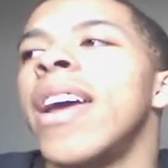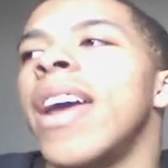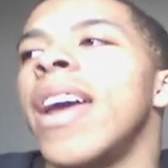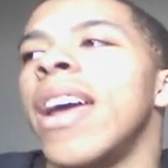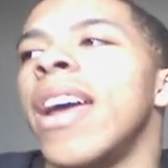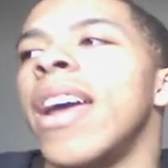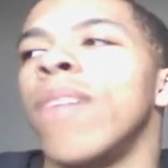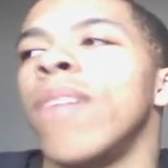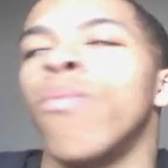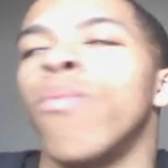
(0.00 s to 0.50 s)

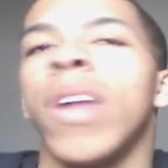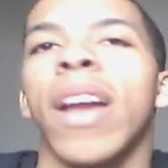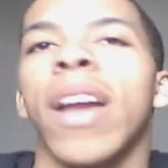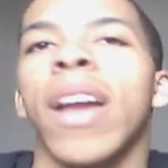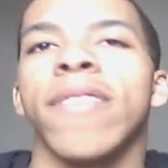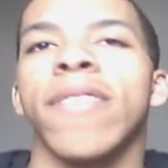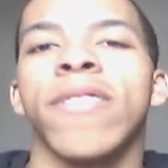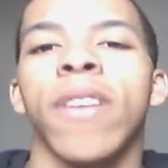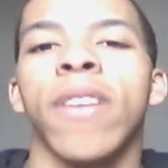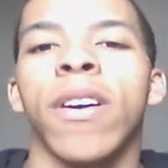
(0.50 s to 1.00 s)
And when I
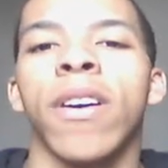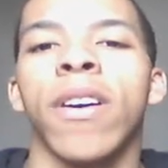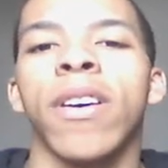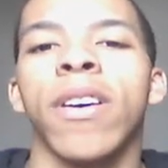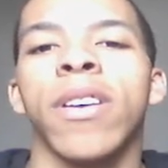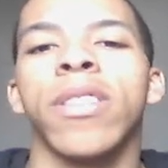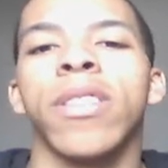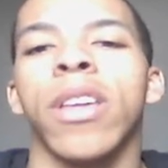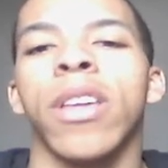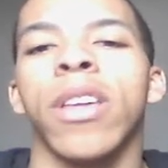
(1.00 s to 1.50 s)

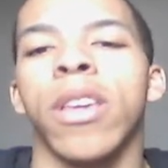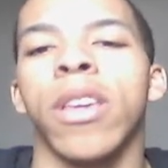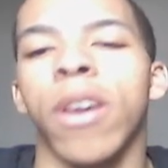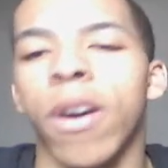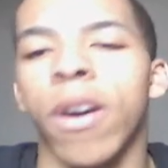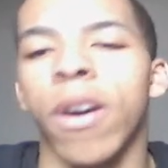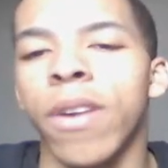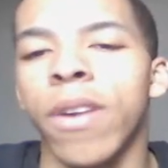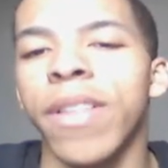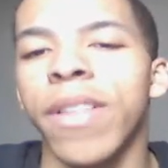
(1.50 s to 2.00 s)
saw the
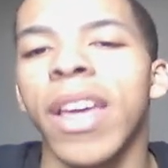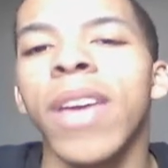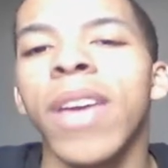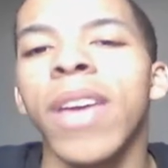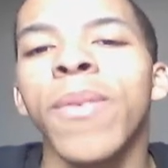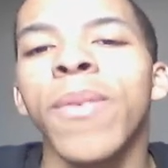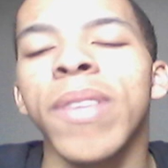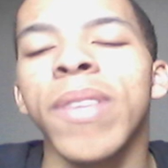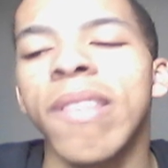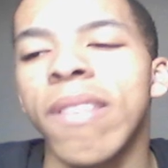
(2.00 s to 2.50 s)
yarn that he
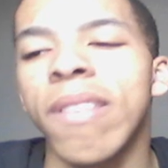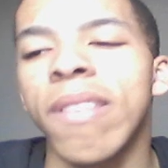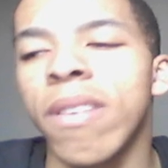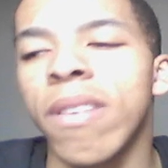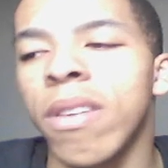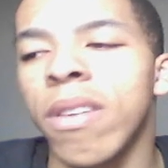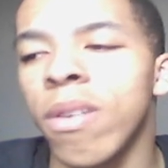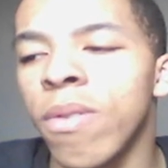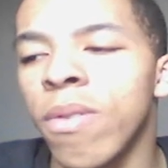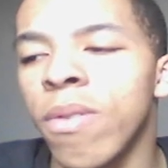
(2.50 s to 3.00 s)
was
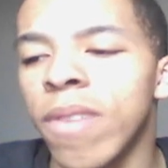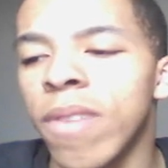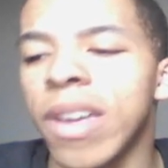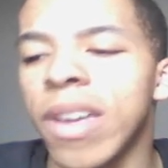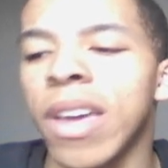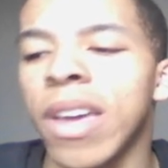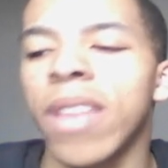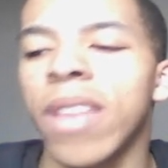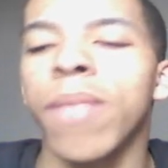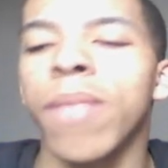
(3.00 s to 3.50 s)

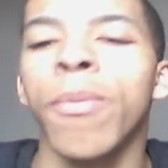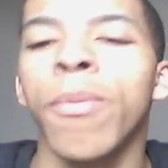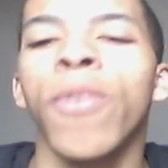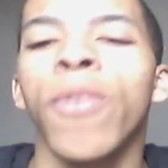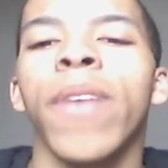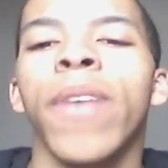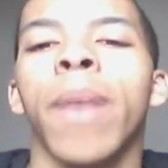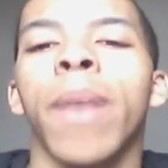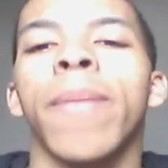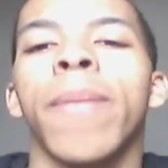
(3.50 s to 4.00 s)
using in the
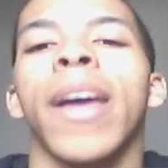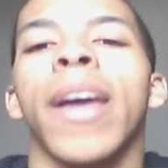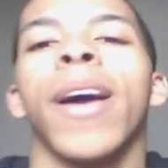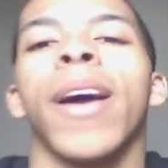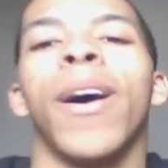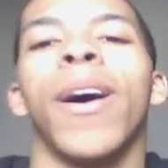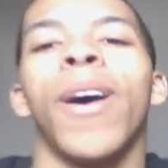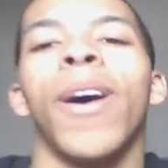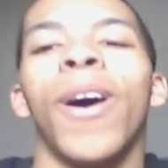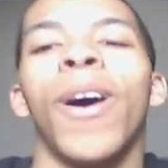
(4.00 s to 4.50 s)
movie, I'm like,
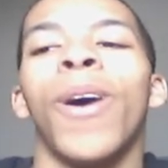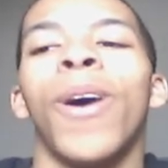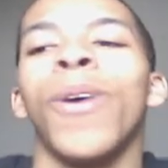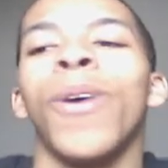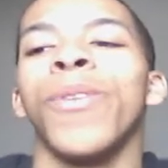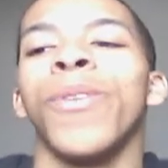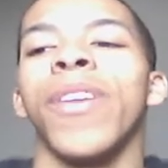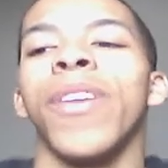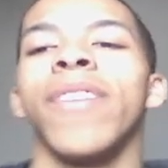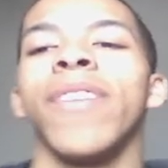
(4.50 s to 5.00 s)

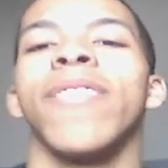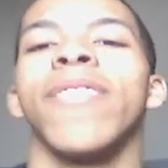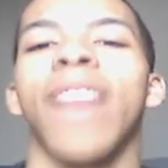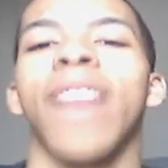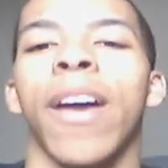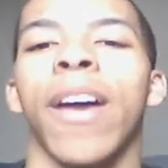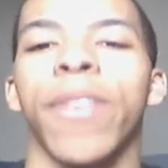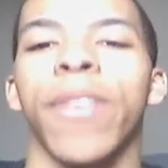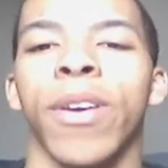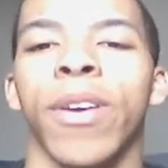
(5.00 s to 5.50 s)
oh, this is
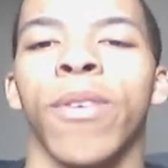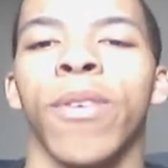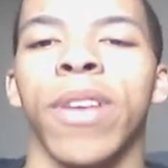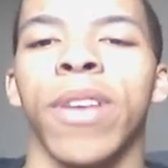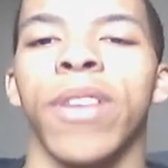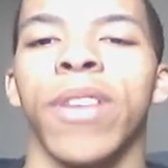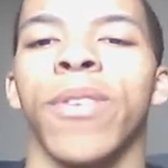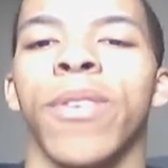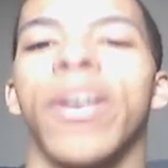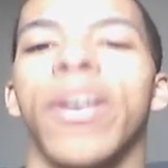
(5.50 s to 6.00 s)
how they're going to
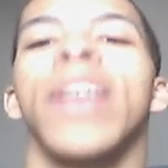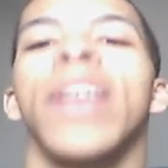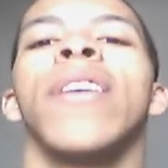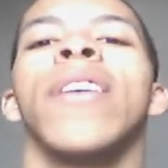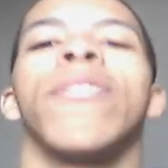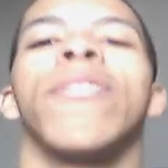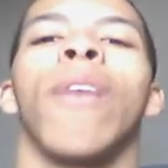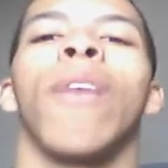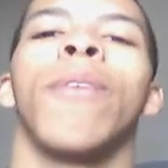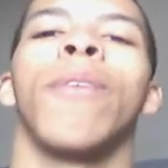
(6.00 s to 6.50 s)
do it.
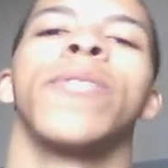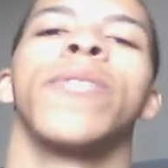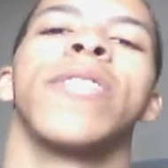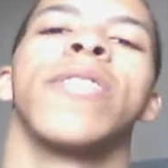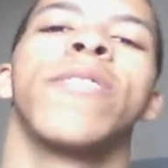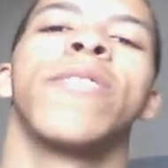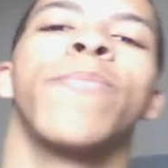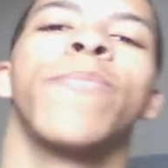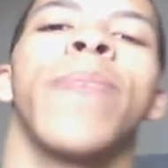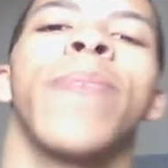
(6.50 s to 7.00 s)
So I was
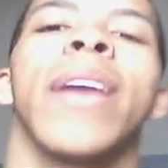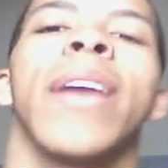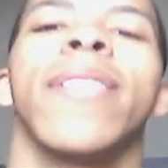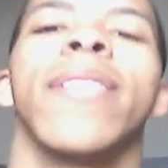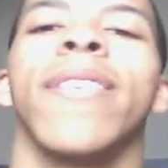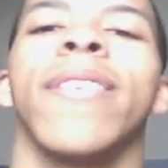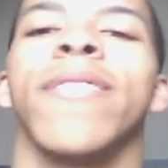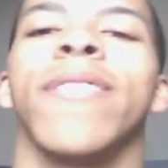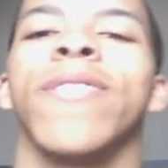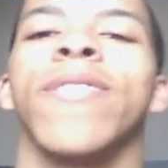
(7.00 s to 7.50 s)

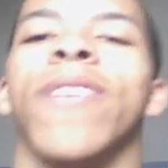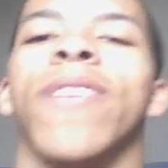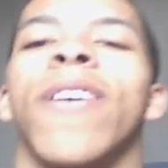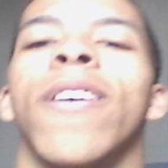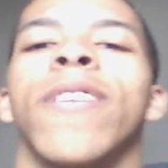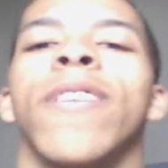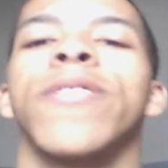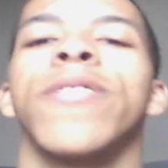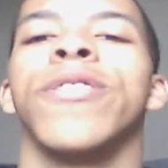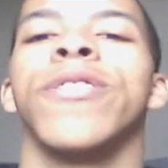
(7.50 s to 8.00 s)
expecting
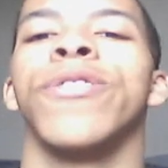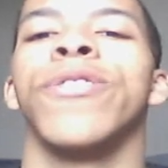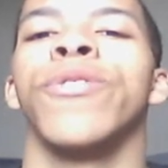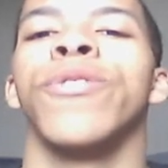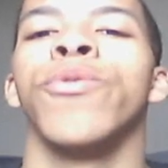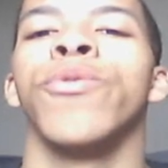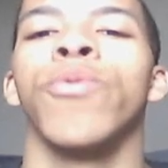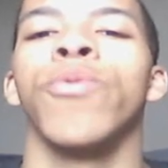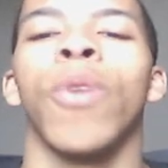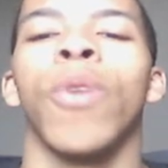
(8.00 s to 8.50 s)
Star to
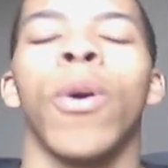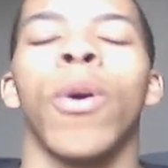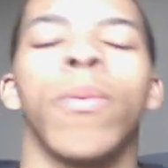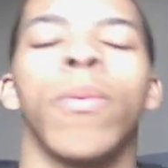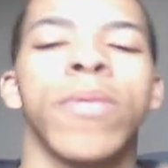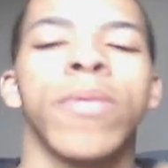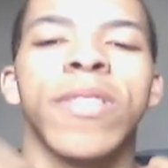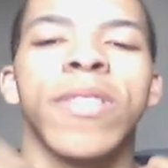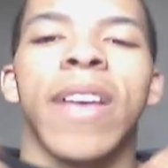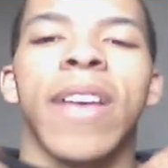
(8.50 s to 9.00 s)
do
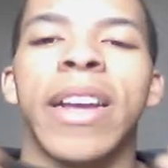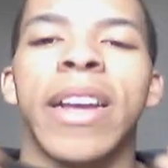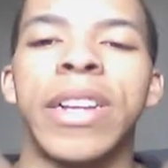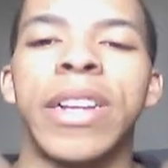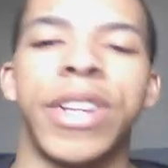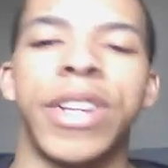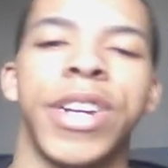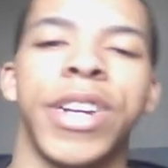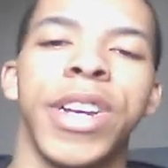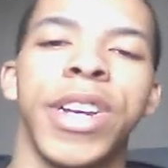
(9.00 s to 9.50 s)
almost like
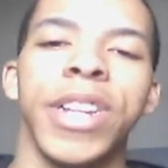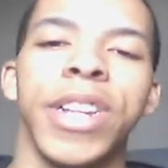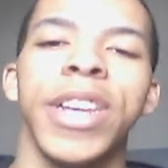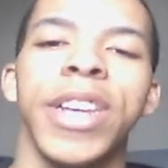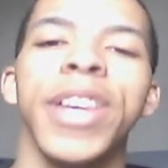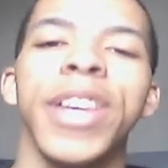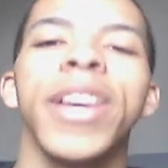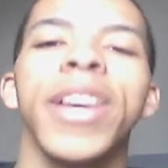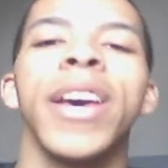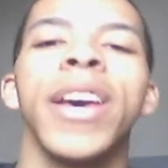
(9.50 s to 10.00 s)

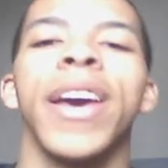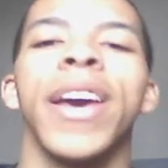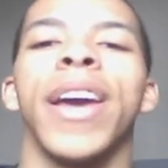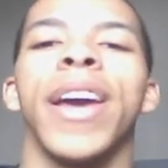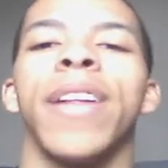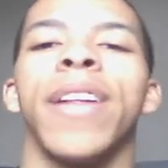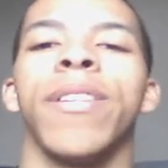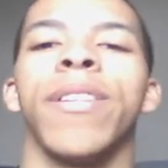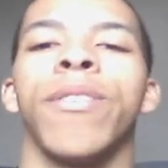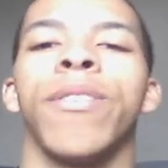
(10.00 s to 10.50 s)
Genie
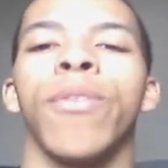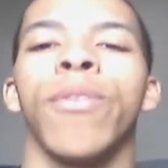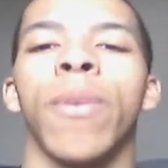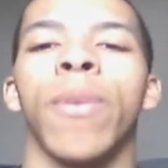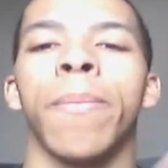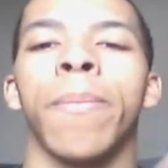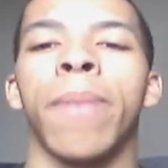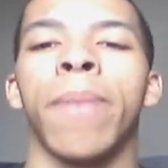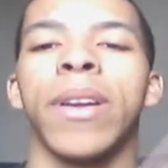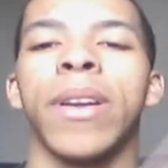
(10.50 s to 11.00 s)
and do a
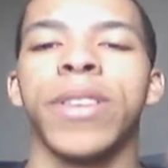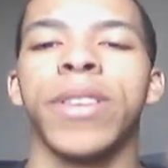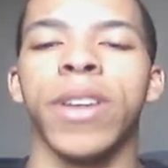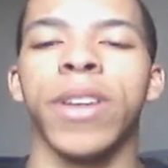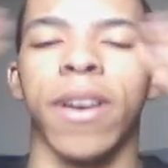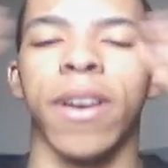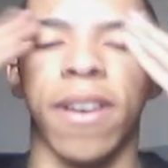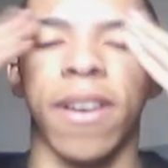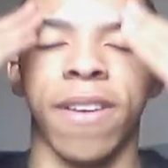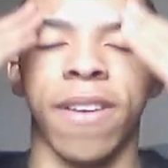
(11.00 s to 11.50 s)
bunch
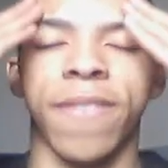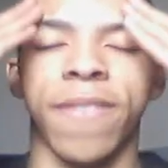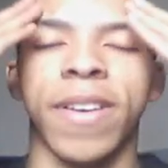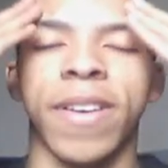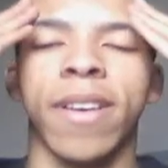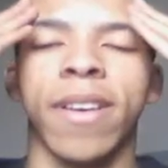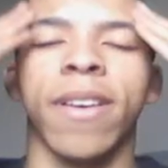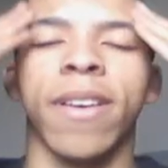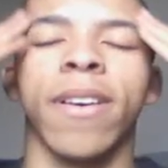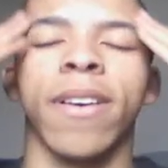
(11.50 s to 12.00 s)
of
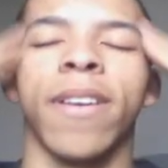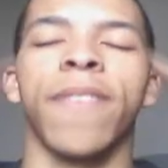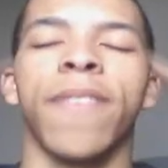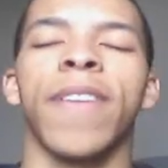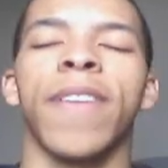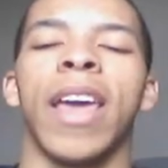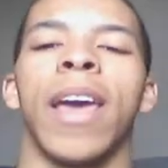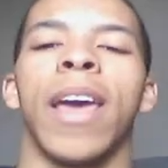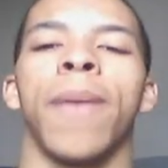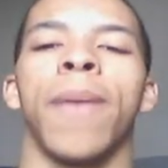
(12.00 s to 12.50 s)

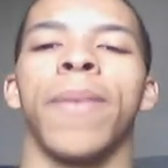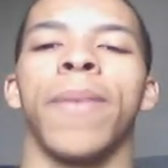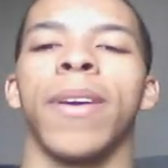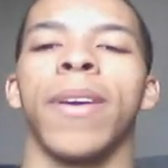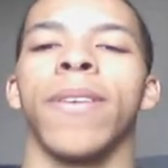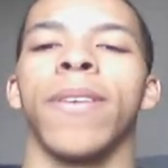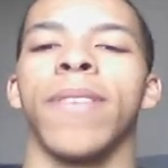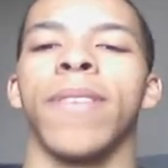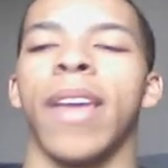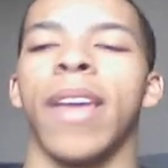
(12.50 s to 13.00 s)

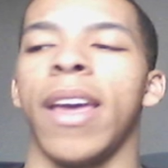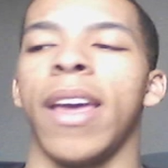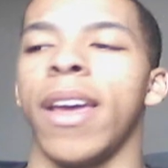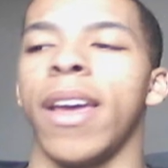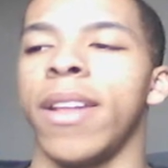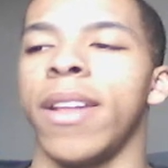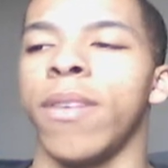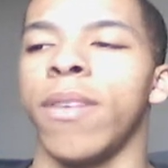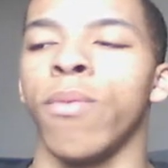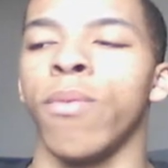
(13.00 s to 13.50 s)
cameos
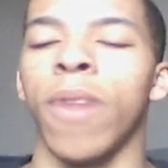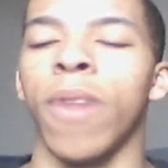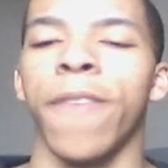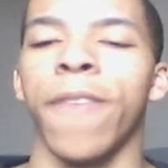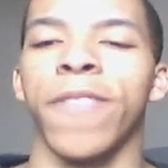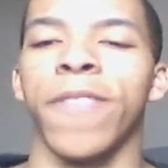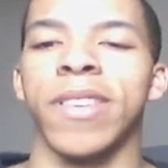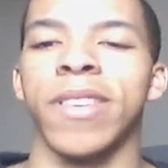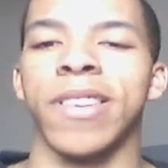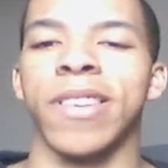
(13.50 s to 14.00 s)
and
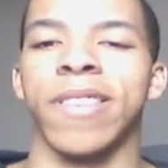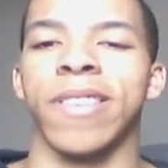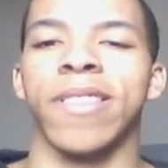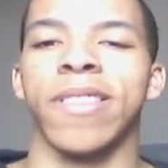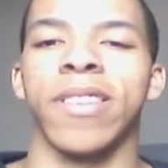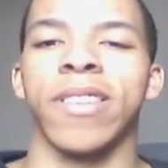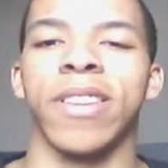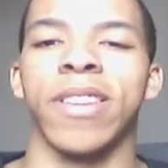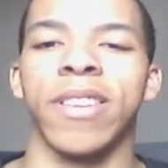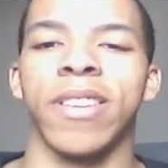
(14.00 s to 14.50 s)
references
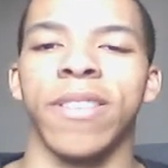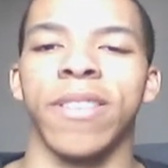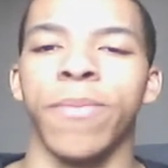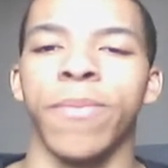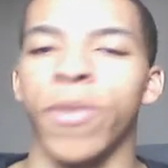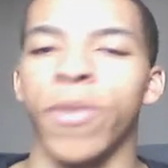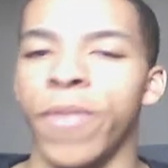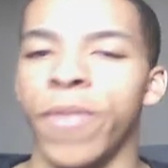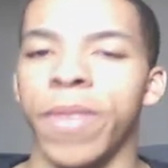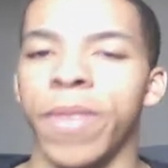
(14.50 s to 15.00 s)
to Disney
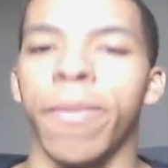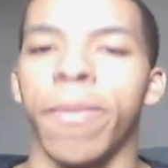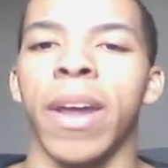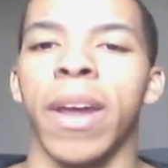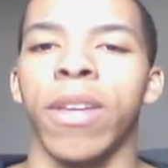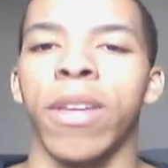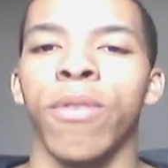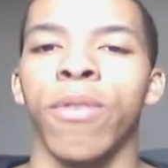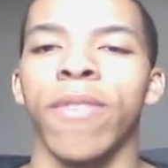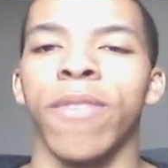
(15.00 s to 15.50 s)
movies by
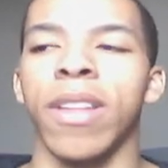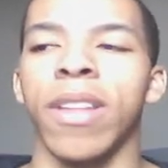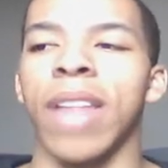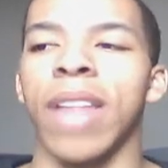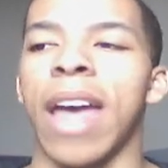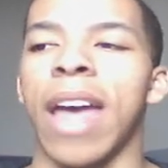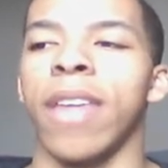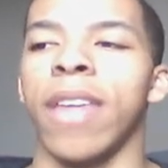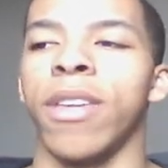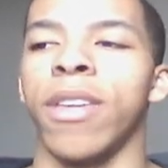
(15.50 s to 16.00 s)
using
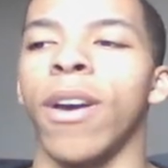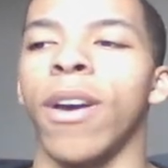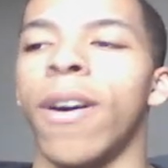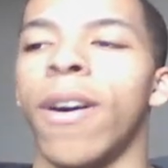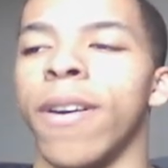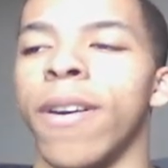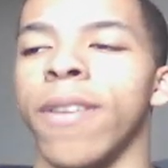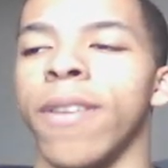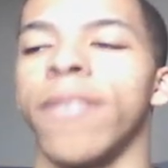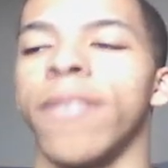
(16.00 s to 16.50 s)
that
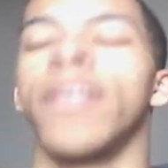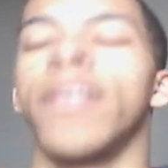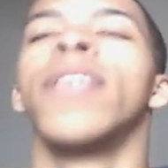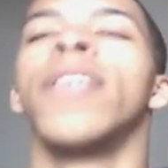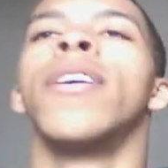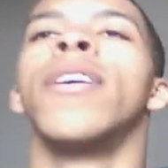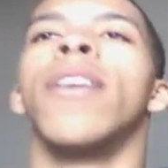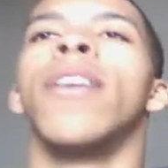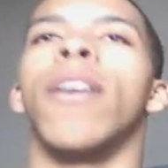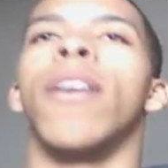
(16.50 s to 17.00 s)
yarn
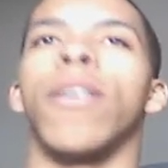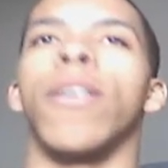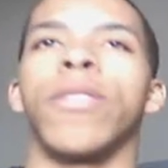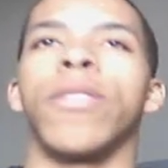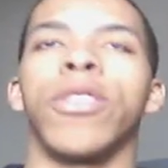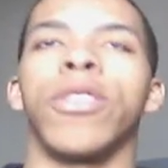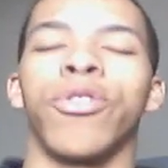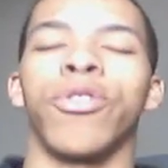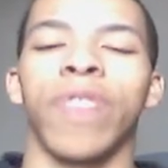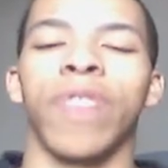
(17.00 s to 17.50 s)

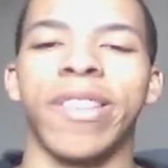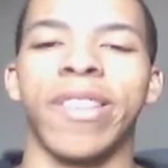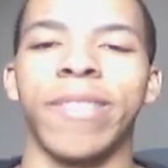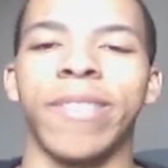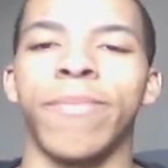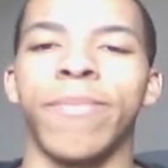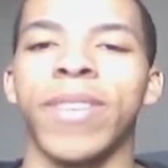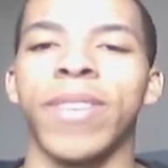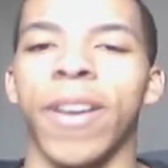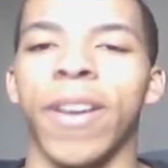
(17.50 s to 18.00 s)
to dress
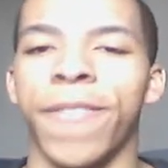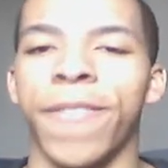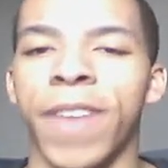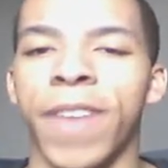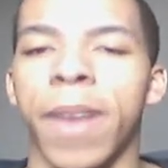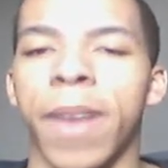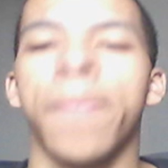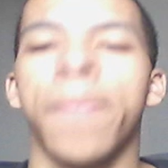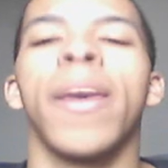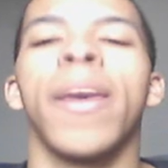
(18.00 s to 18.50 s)
himself
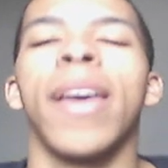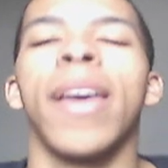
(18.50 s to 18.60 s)
up.